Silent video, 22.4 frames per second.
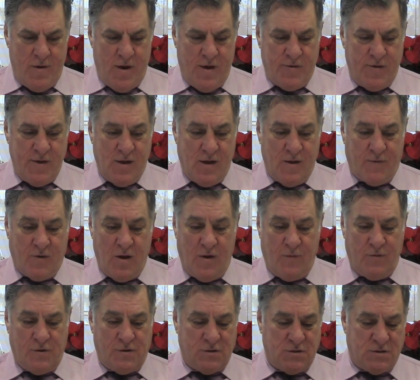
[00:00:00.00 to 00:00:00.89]
I think I
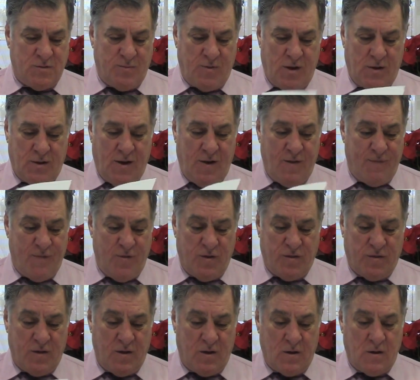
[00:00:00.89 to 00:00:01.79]
covered just about
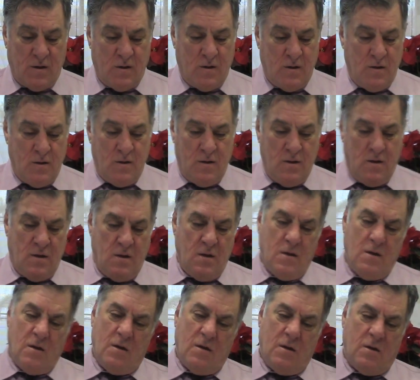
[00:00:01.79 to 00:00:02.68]
everything.
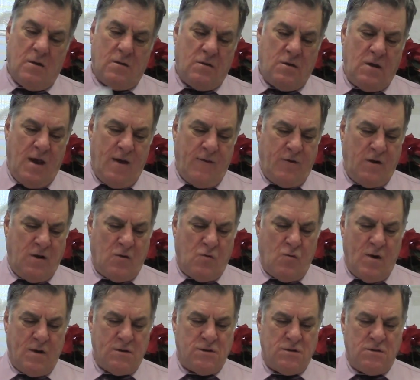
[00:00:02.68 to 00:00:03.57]
Do you have any
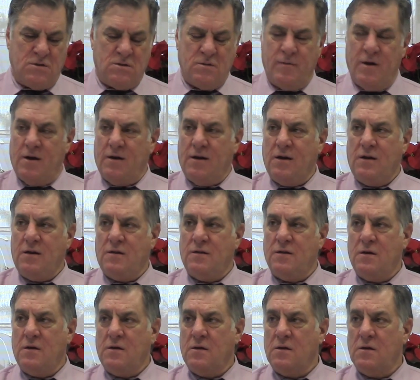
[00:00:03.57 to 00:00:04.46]
questions about
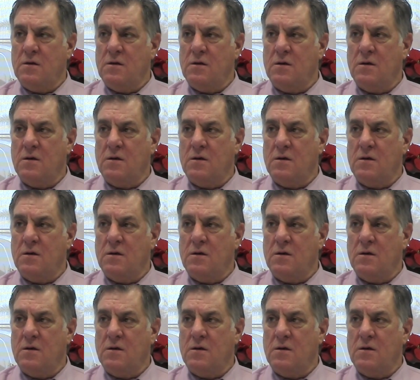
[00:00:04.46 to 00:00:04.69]
anything?